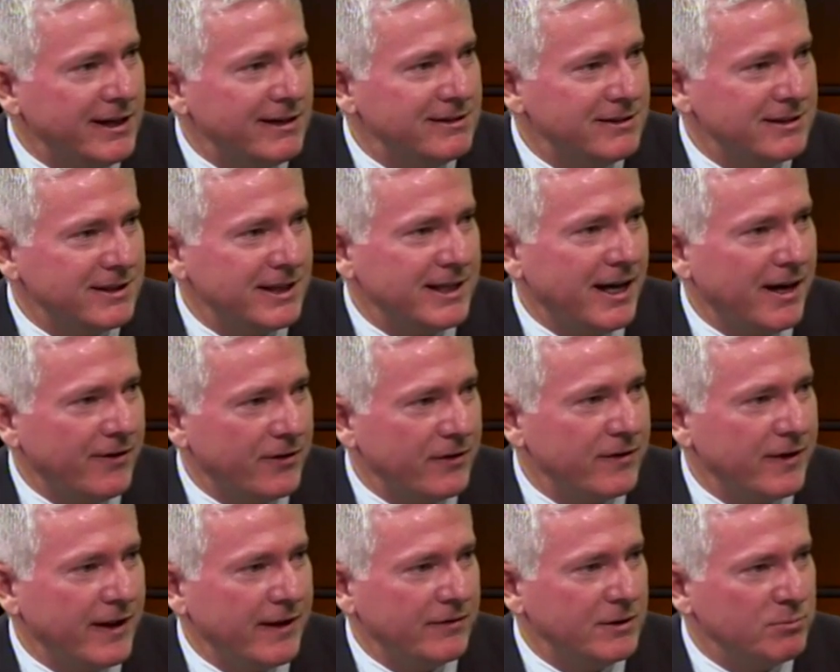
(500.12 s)
entity other
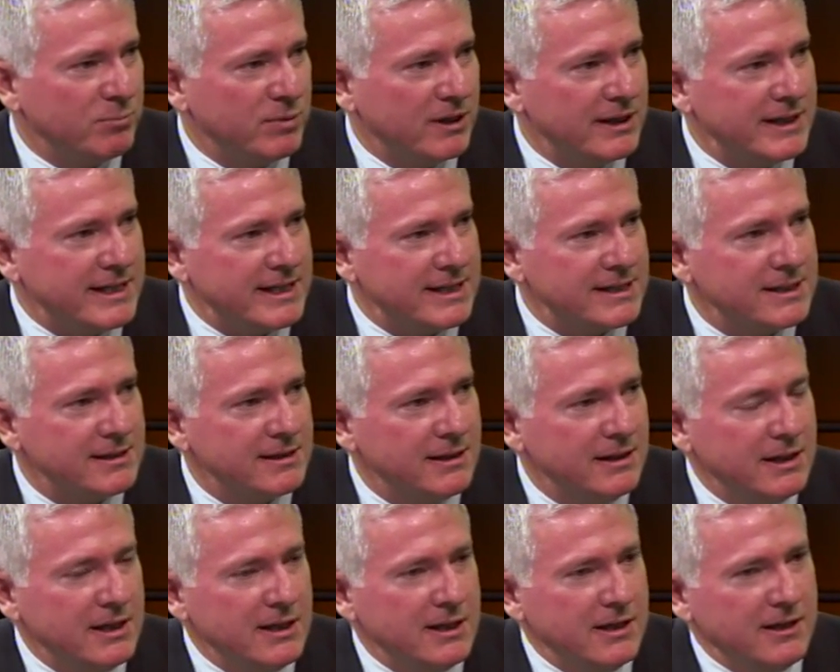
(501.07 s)
right. than the police.
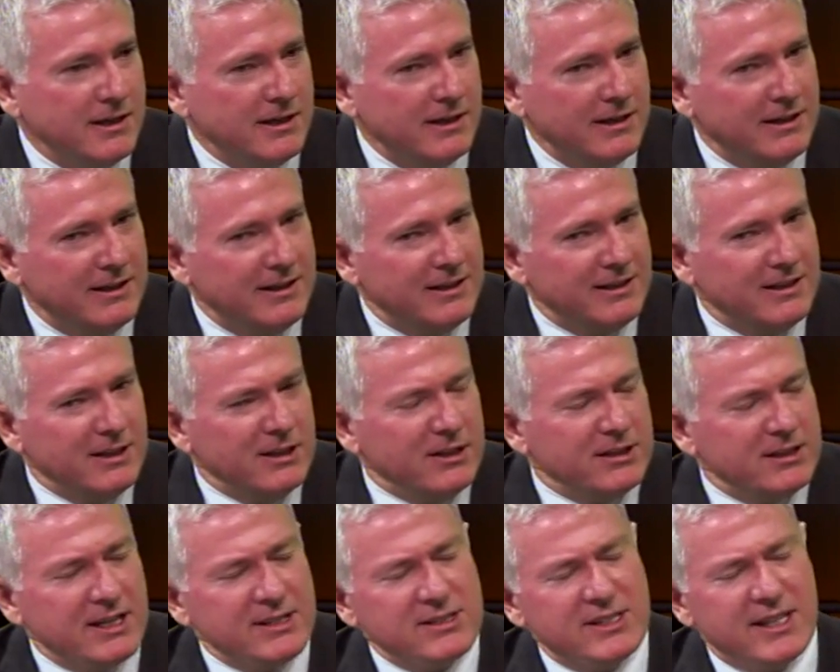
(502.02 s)

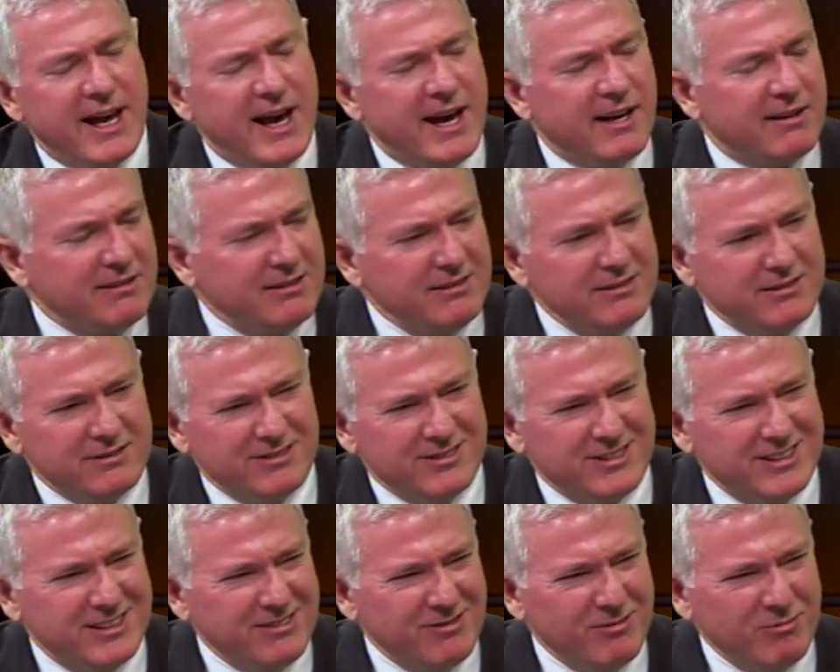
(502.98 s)
Does that
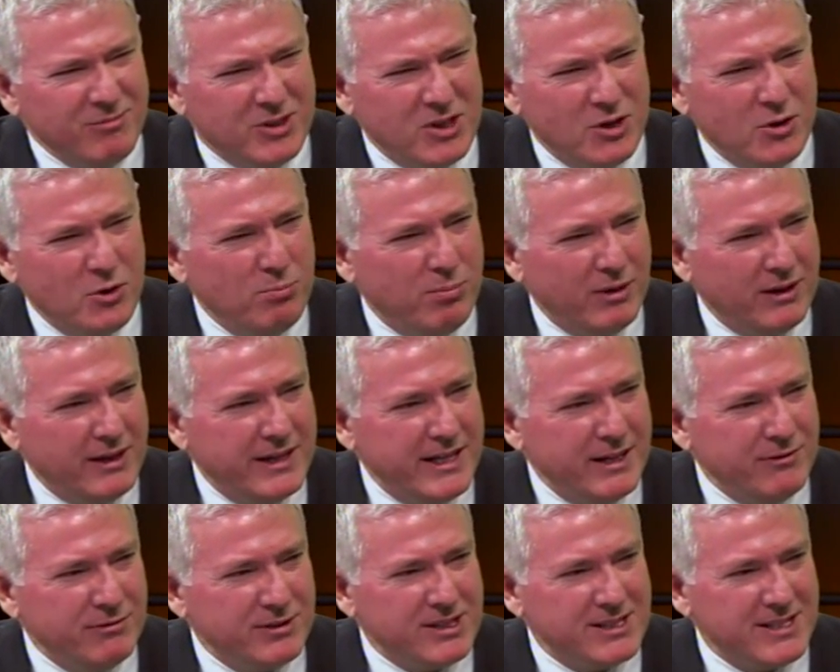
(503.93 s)
do you
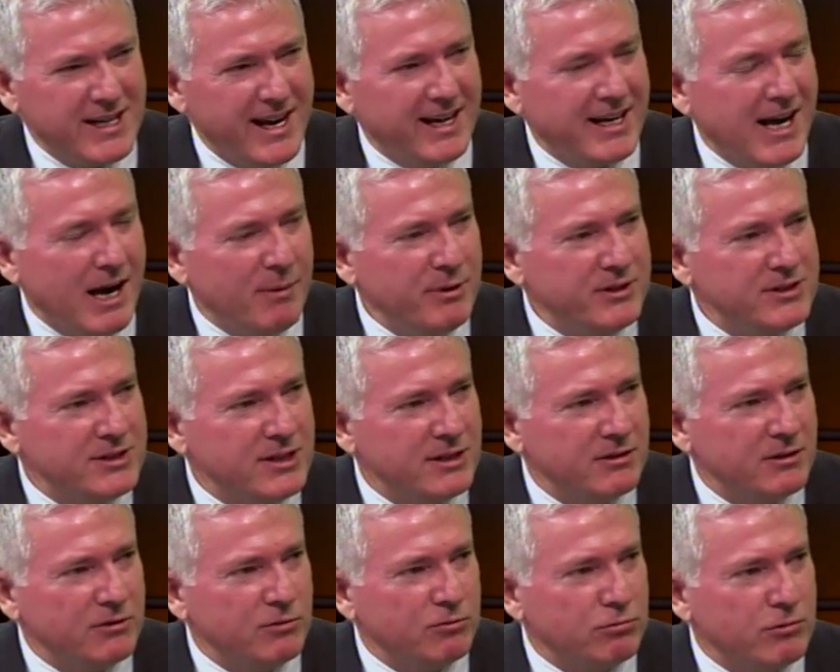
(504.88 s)
believe stack up as
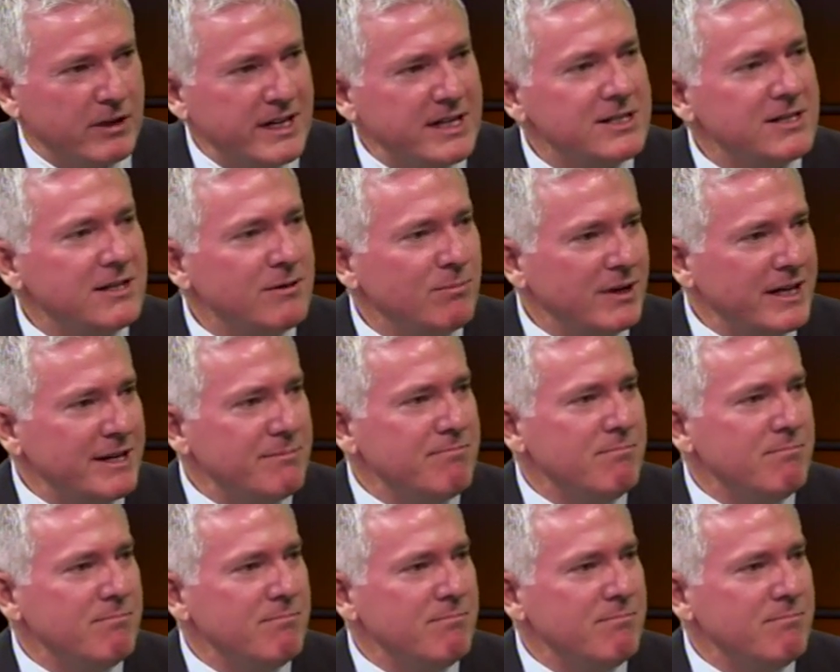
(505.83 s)
a reasonably